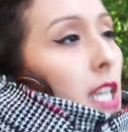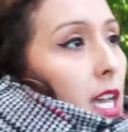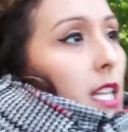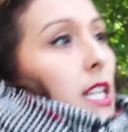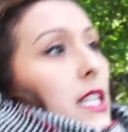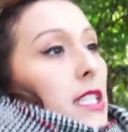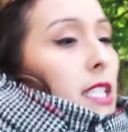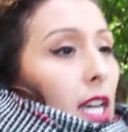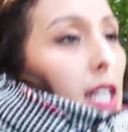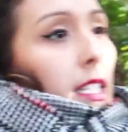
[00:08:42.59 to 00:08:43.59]
Ziana,
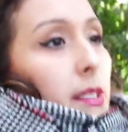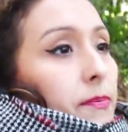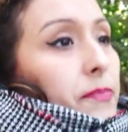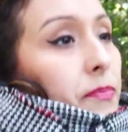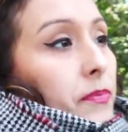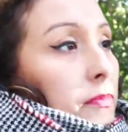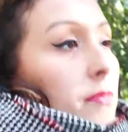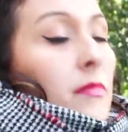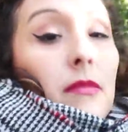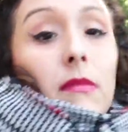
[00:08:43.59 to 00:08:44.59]
Ziana.
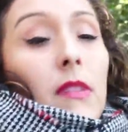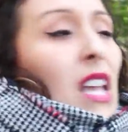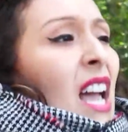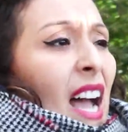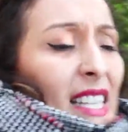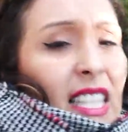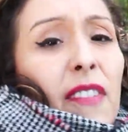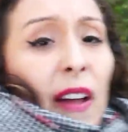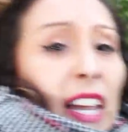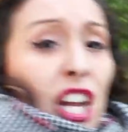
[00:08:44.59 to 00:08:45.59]
I said,
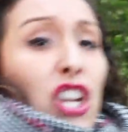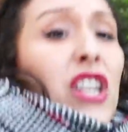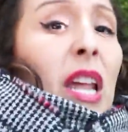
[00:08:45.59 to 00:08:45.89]
if I hear your